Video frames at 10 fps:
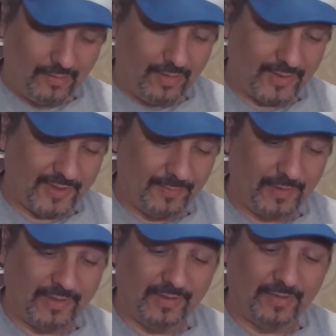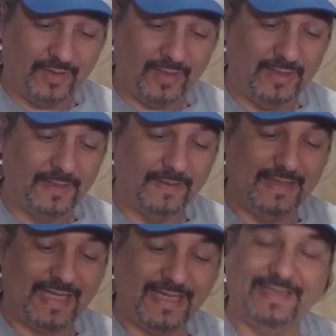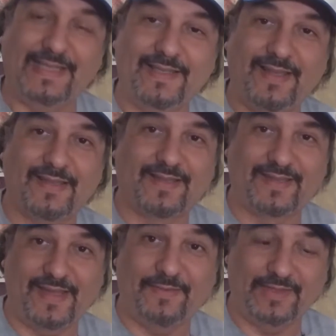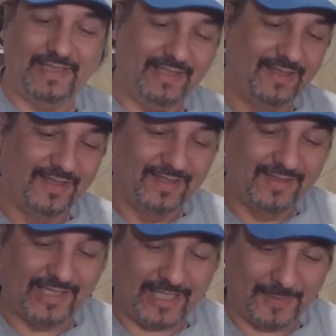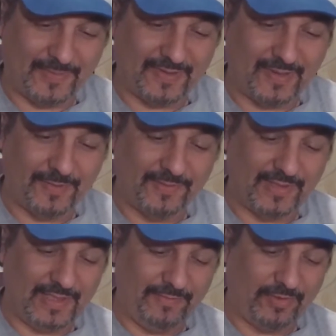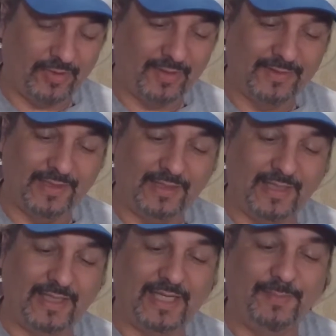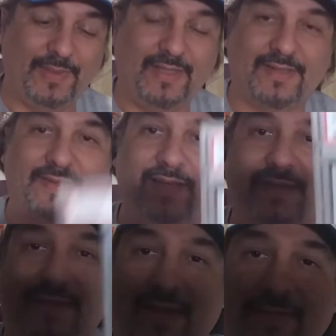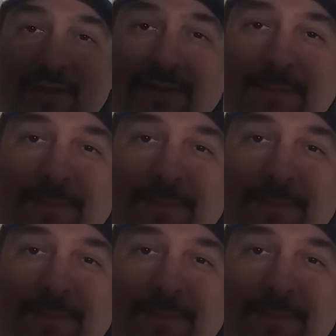Awesome looking card. 1970 Topps of Steve Carlton and a PSA 7.